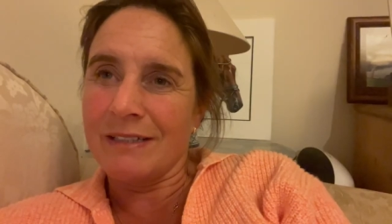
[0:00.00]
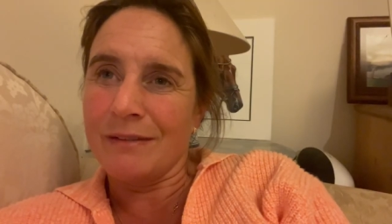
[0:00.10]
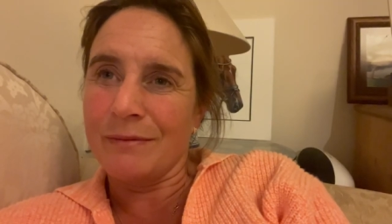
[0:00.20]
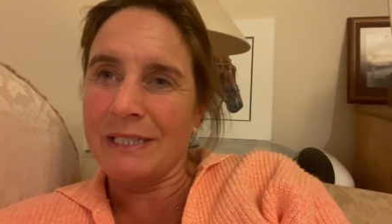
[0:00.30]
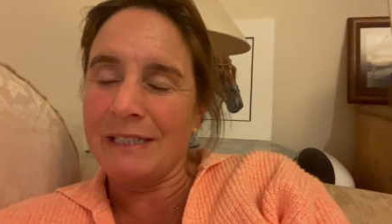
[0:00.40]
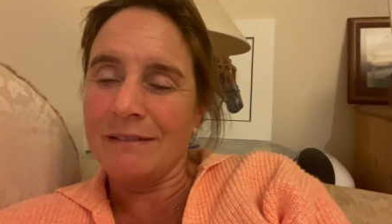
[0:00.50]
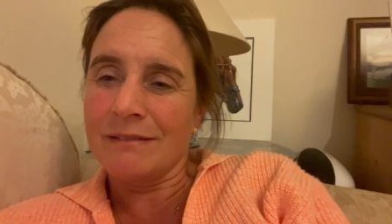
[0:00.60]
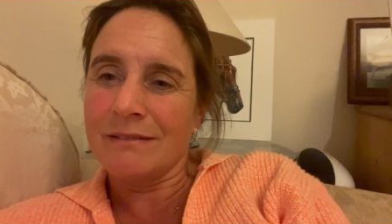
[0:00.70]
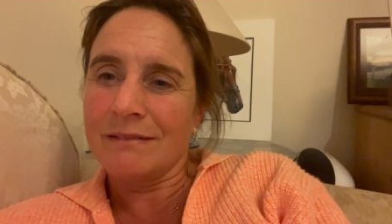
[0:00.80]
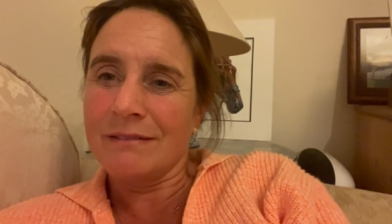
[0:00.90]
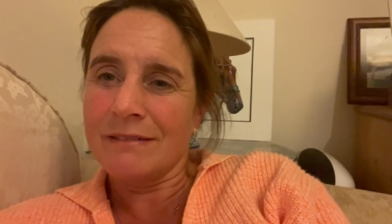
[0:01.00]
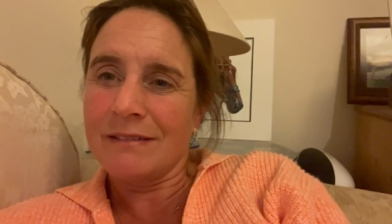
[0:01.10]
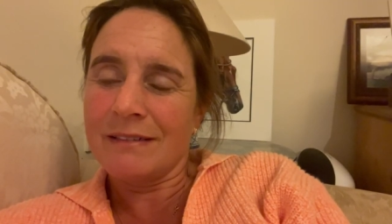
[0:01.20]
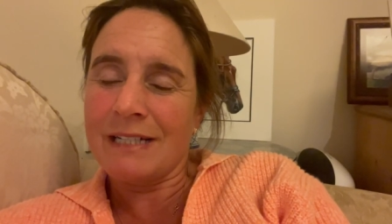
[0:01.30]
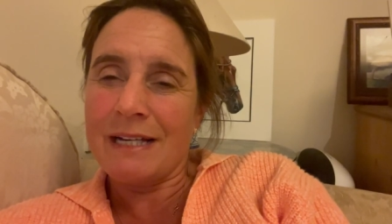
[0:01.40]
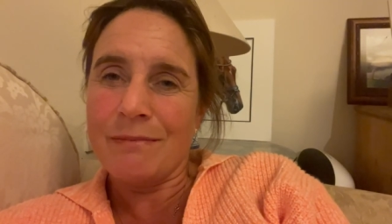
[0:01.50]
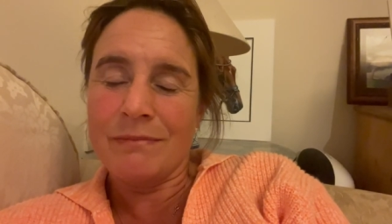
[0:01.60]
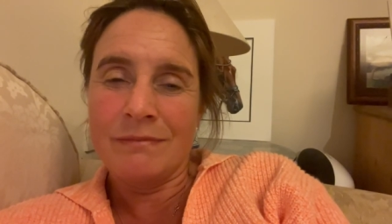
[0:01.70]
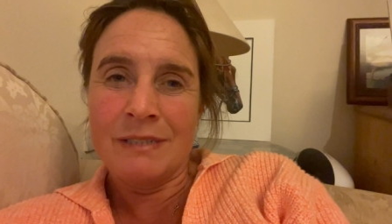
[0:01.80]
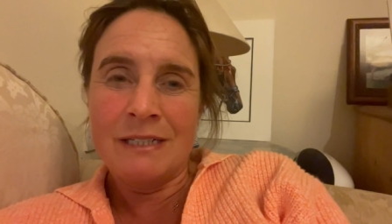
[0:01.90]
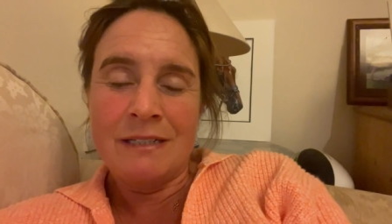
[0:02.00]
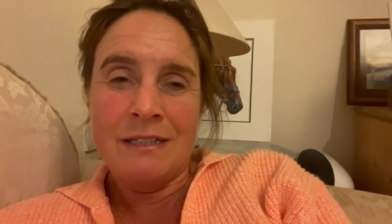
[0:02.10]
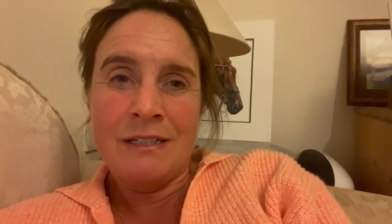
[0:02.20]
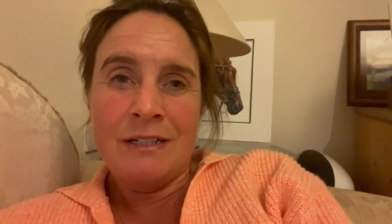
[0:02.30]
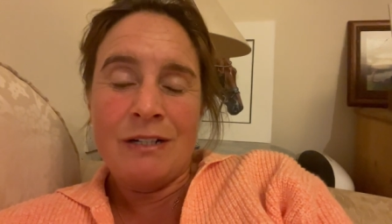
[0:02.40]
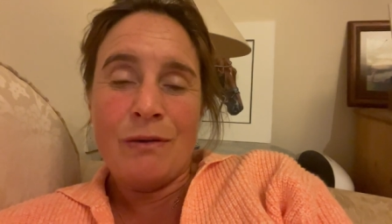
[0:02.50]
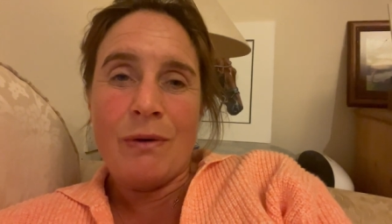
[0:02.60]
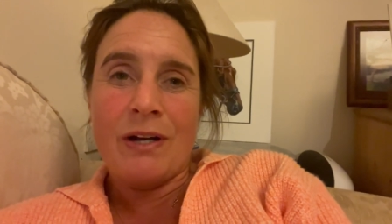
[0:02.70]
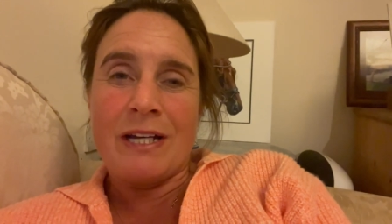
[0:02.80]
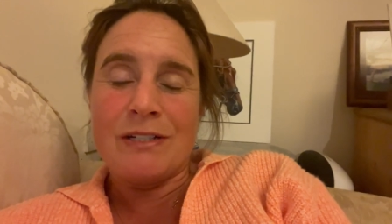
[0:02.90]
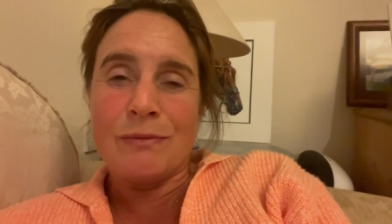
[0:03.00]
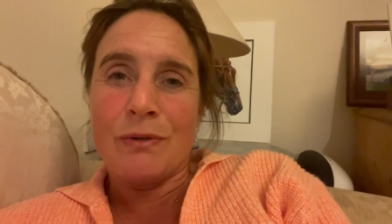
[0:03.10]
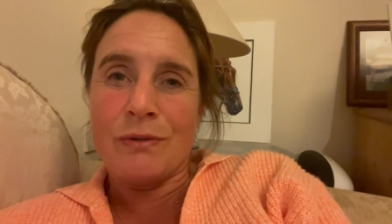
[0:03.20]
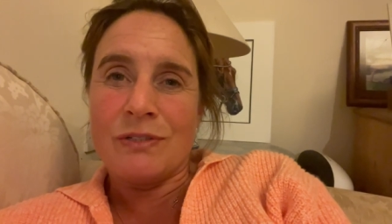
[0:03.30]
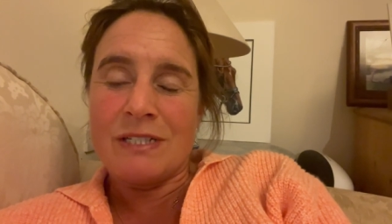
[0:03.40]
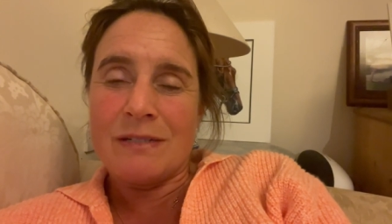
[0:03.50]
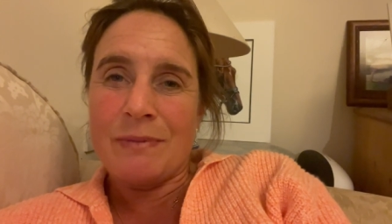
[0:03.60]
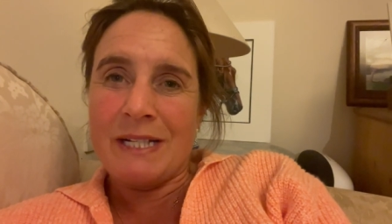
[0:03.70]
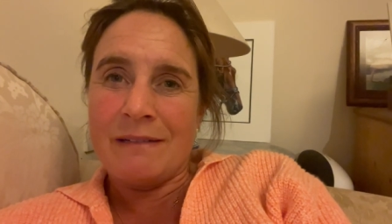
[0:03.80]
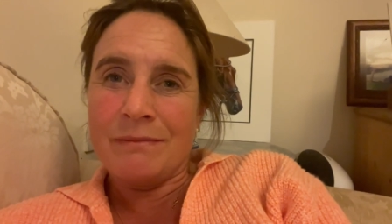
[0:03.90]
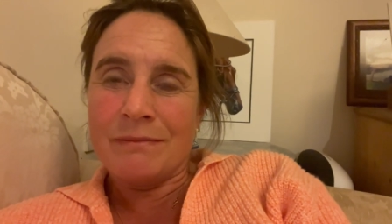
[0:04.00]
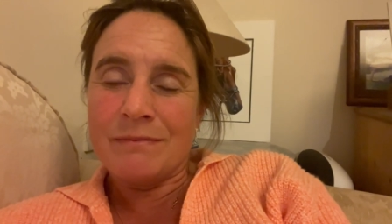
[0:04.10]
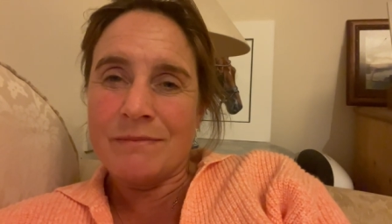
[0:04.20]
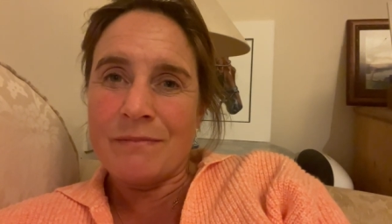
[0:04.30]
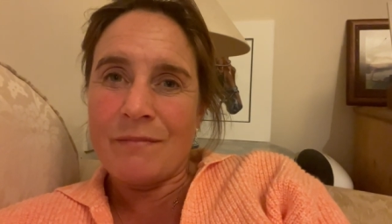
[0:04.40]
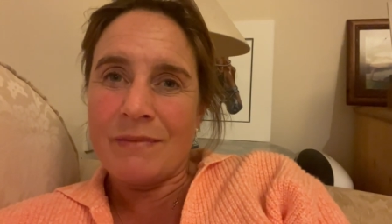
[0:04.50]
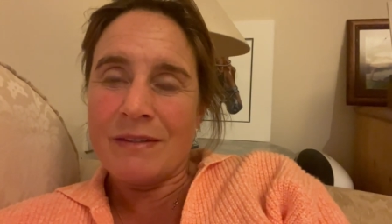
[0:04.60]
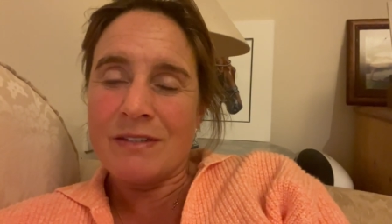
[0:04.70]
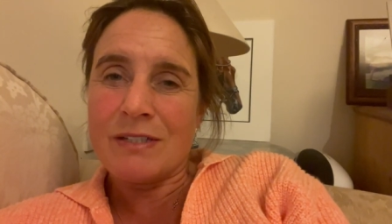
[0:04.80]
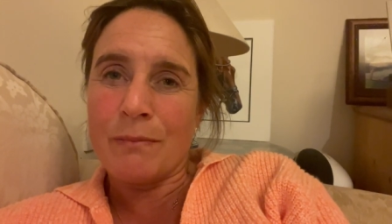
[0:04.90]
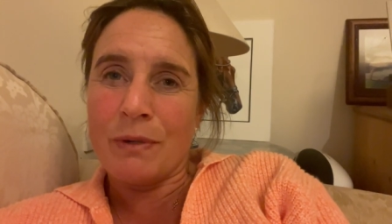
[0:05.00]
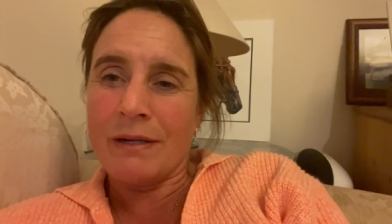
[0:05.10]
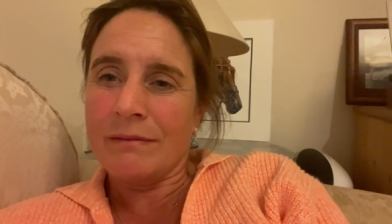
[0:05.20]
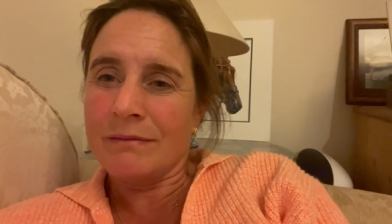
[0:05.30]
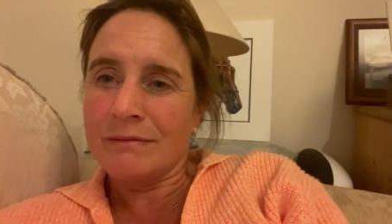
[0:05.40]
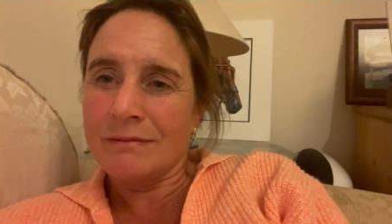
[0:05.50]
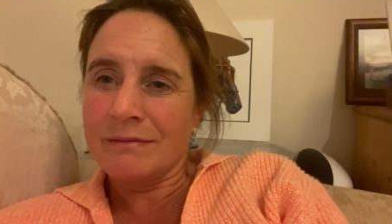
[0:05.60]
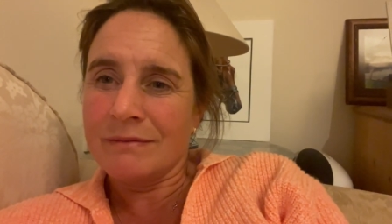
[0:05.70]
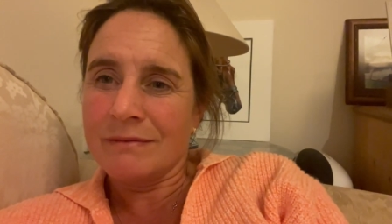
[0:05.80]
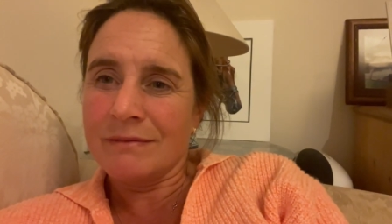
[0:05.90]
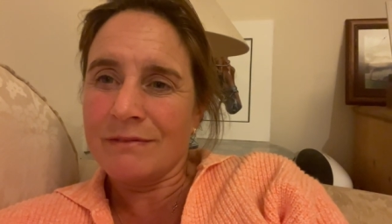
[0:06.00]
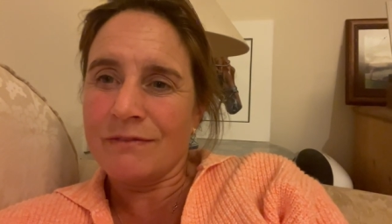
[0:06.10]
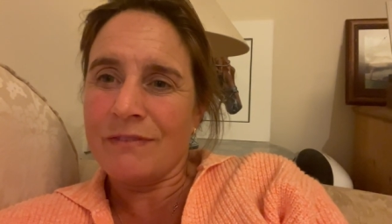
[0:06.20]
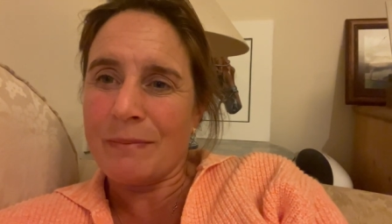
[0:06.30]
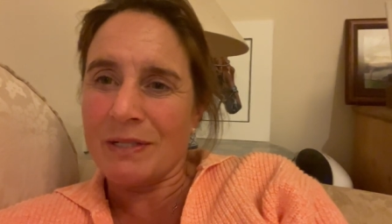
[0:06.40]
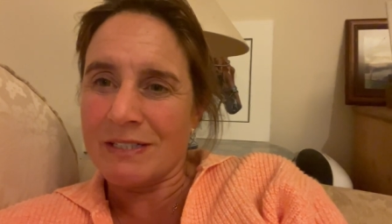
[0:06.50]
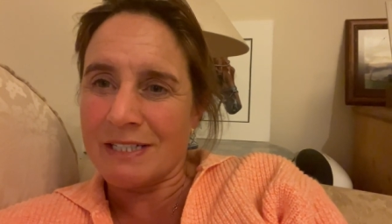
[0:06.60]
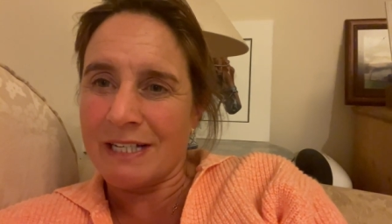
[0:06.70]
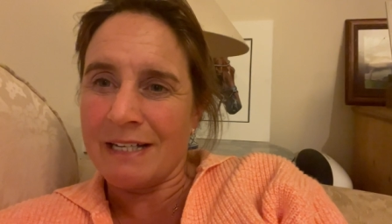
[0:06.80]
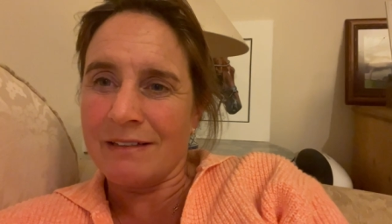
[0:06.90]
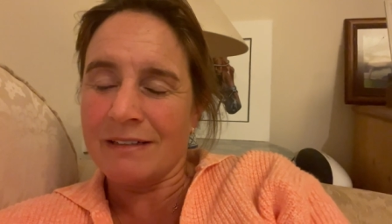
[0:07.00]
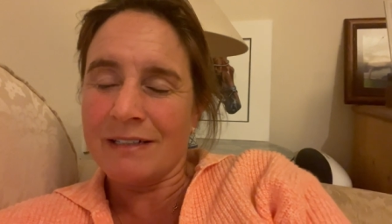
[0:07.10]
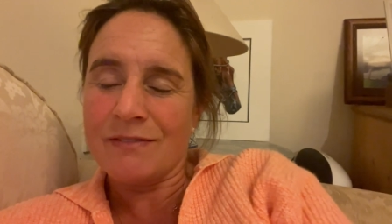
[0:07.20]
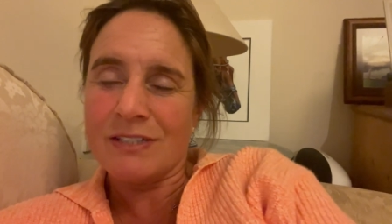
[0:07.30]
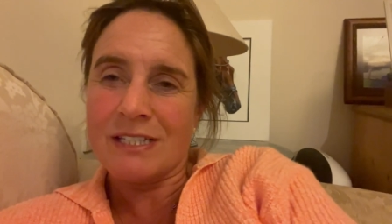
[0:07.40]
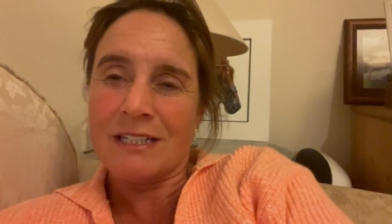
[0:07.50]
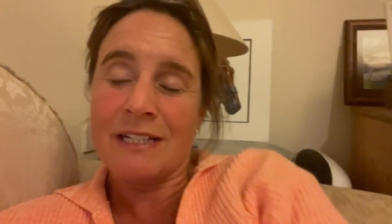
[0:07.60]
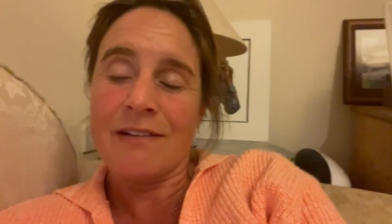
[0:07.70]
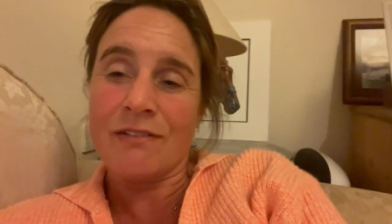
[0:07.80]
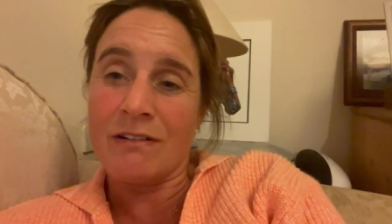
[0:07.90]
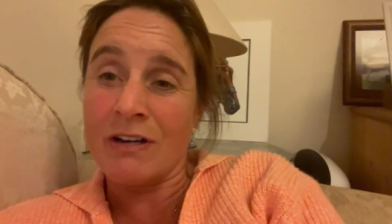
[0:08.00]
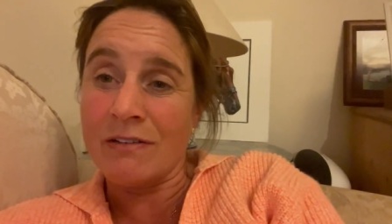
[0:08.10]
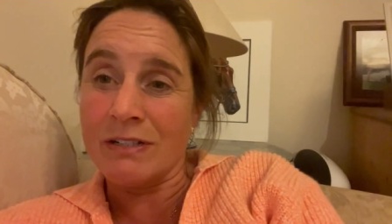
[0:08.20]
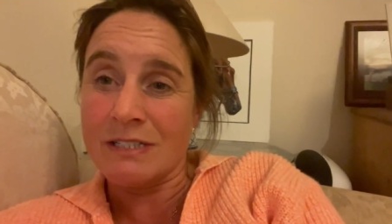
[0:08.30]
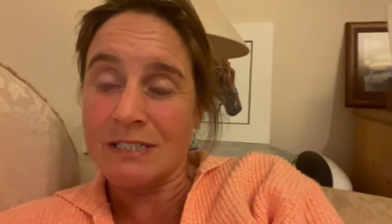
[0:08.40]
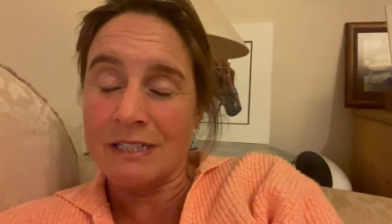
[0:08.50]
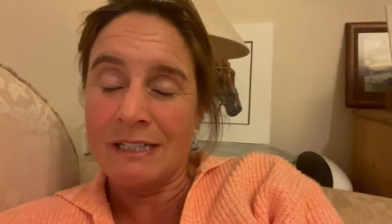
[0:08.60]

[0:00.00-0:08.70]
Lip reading: that we keep working towards to be somewhere fabulous again that give our owners